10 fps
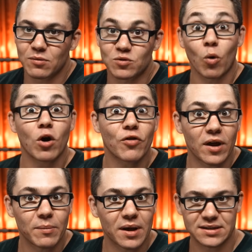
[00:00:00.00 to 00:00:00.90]
worth
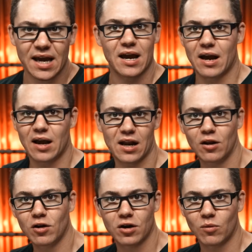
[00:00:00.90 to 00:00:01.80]
it because, hey, I got to
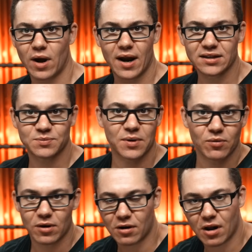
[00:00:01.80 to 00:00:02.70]
look good. Why not spend
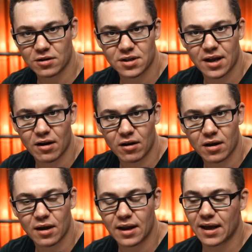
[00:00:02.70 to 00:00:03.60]
$300 on a
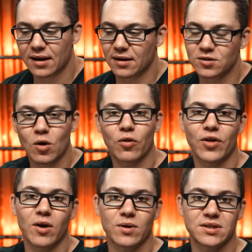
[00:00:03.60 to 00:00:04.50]
haircut? And his whole
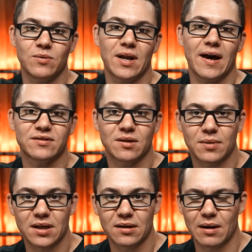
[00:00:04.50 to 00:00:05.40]
thing was he would have
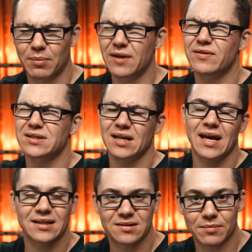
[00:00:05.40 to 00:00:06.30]
somebody, I believe he said he
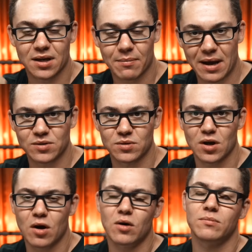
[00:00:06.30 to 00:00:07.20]
had somebody come out to his
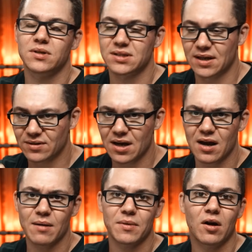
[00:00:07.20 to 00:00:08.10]
home to save
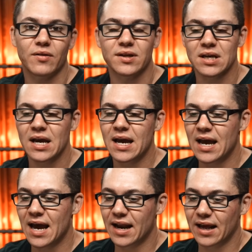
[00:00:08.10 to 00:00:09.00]
time and all this.
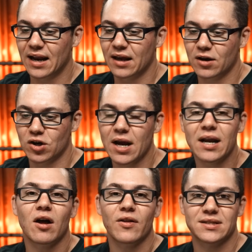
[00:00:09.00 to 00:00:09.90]
And it
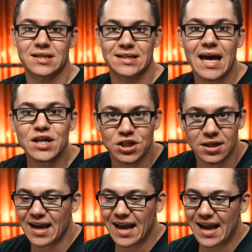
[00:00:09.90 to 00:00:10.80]
created all this attention.
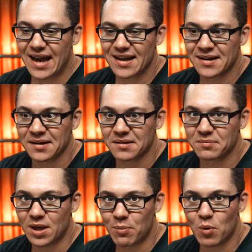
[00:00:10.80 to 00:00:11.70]
And
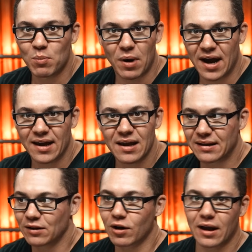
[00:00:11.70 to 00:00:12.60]
people would buy
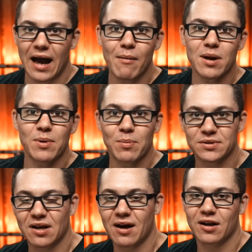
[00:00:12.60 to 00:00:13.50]
it. Look, how many people
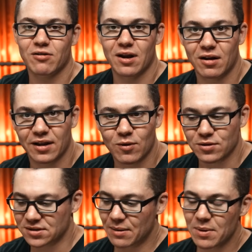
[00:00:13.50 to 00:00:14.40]
sell how to create online
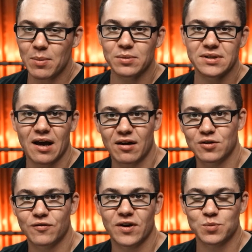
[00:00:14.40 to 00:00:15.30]
courses? How many people say how to
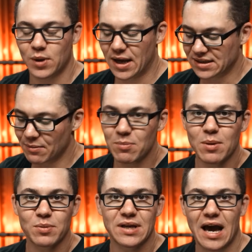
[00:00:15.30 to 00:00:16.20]
do Facebook ads? How many
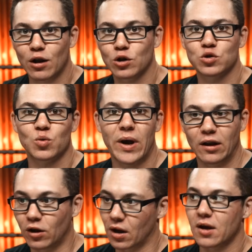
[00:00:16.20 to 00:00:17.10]
people say how to lose weight?
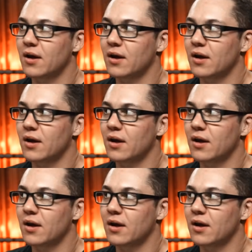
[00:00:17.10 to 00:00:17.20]
Look,